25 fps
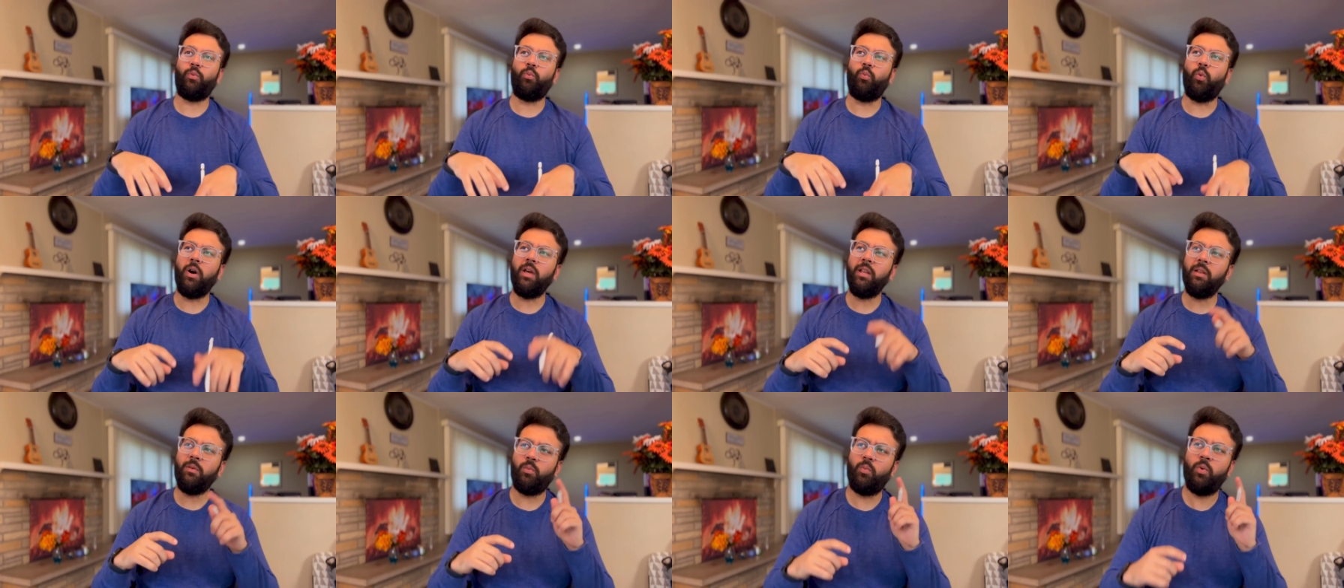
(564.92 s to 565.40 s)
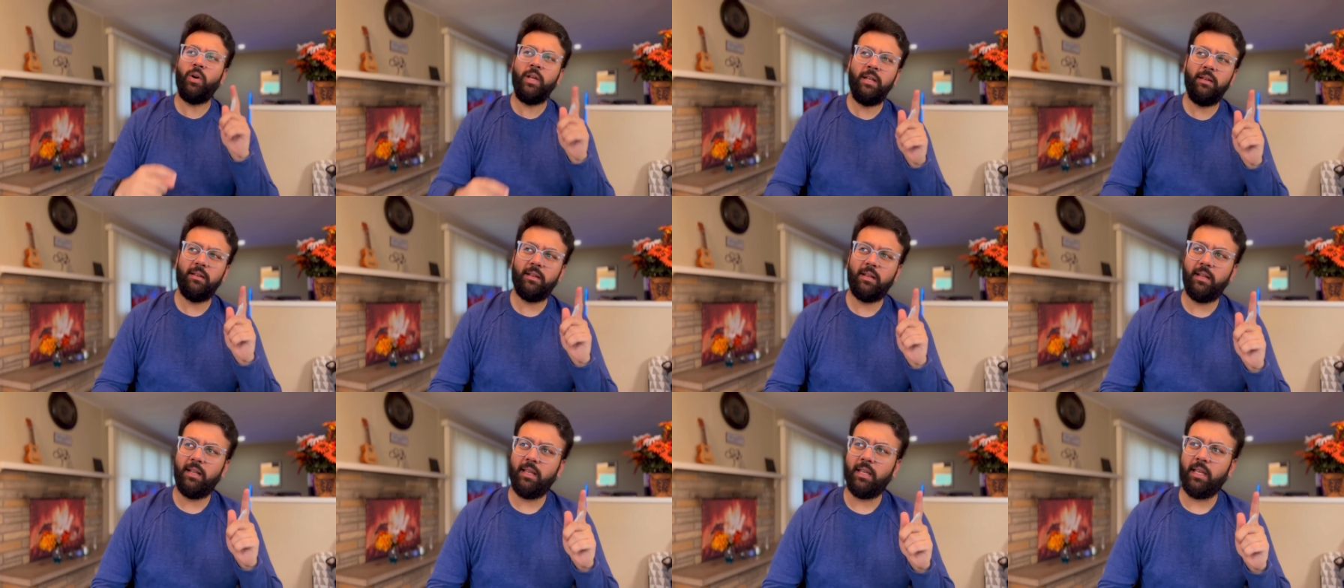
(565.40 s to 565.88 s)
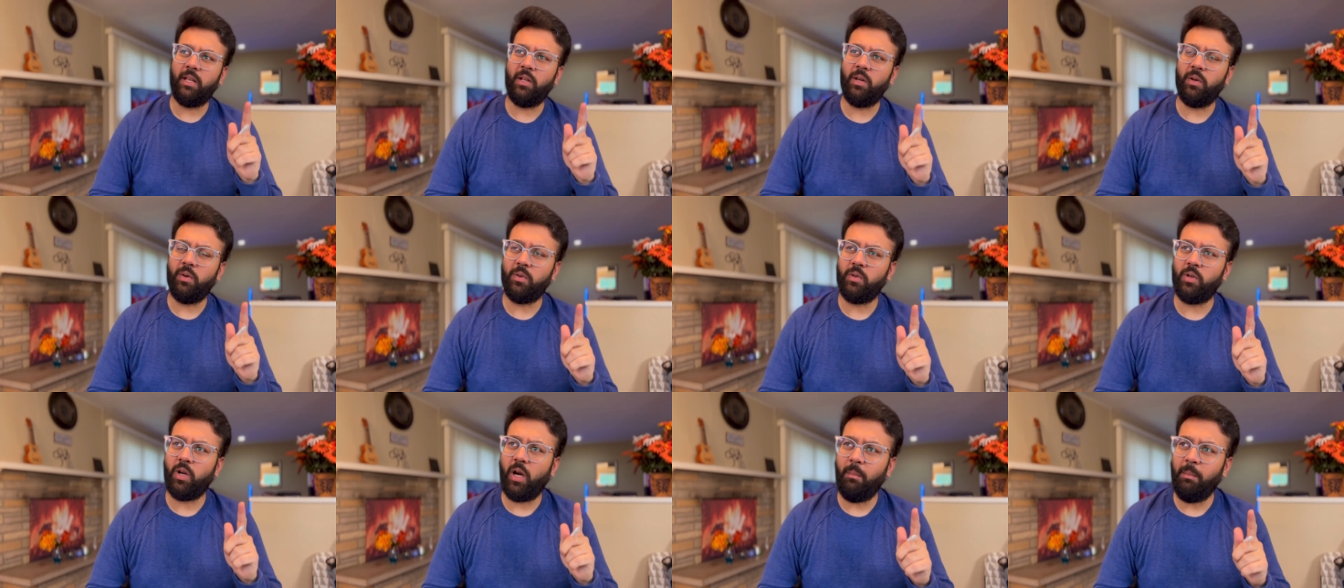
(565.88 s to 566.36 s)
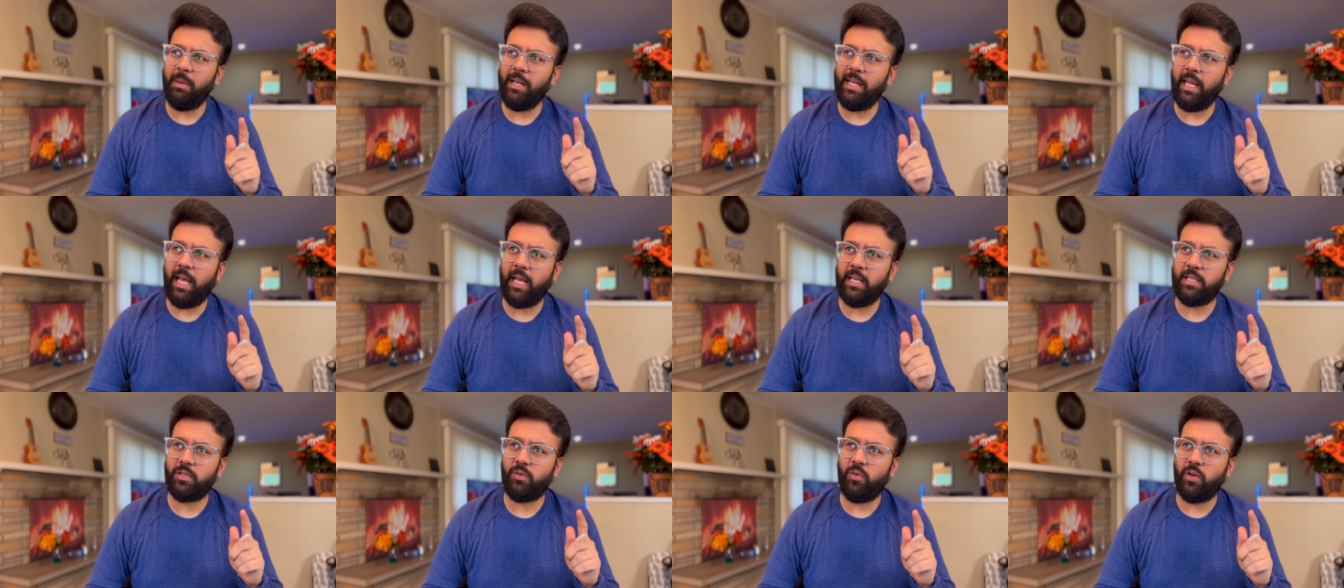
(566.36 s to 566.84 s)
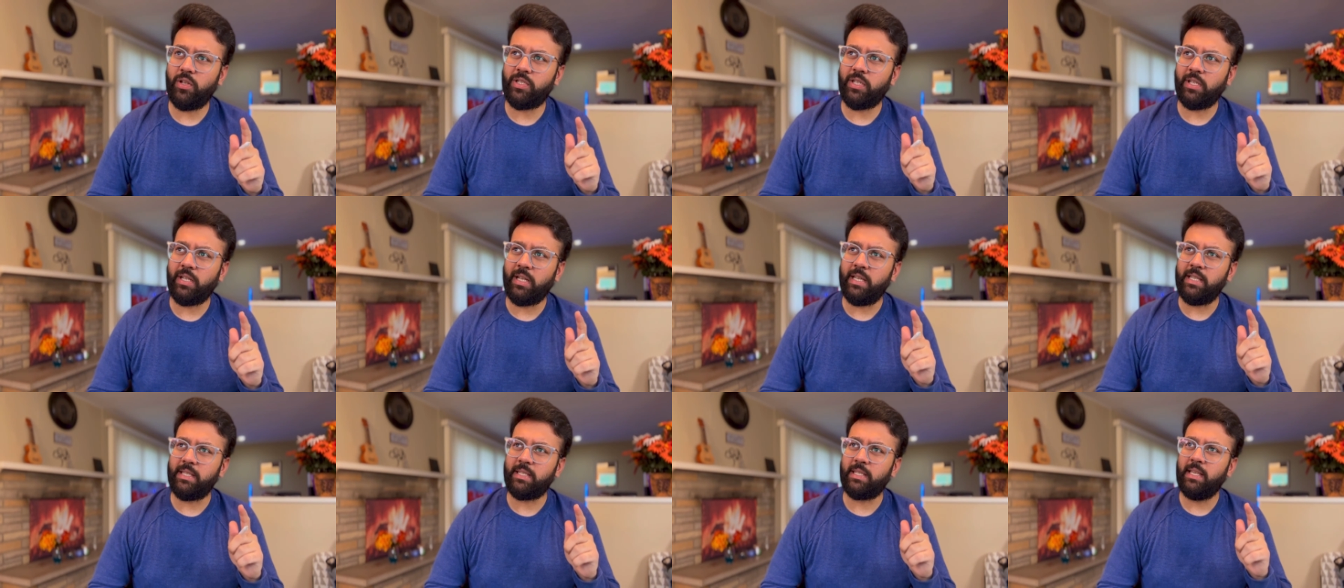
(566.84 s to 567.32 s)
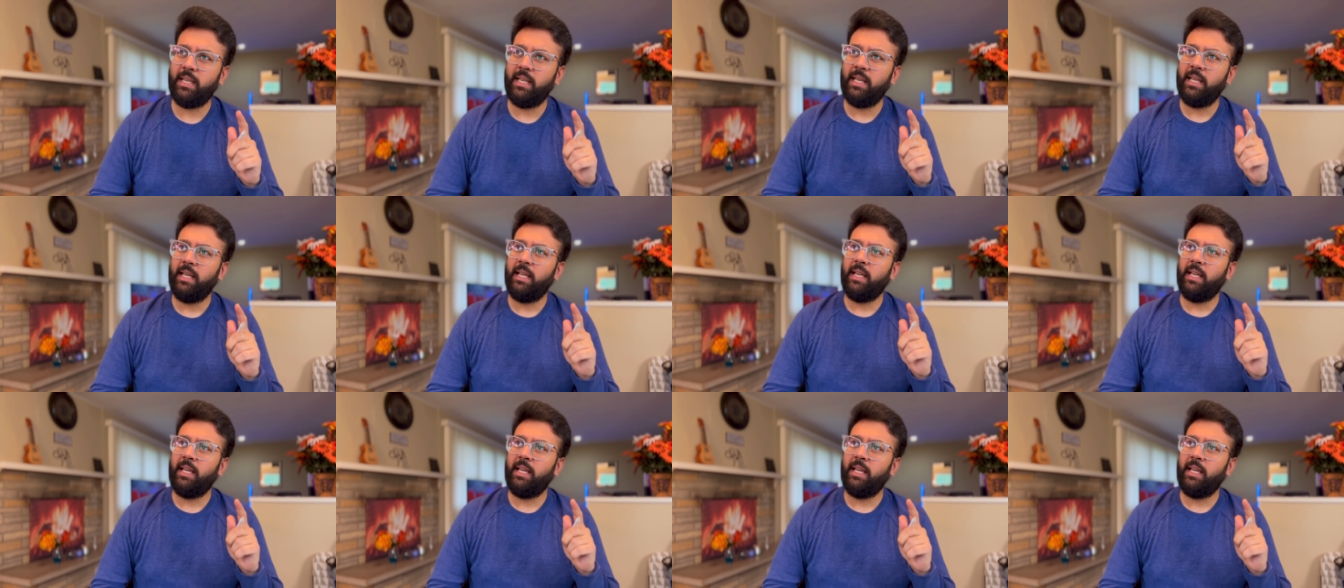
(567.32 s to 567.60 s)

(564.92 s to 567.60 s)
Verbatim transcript: One you know, commonly asked question is,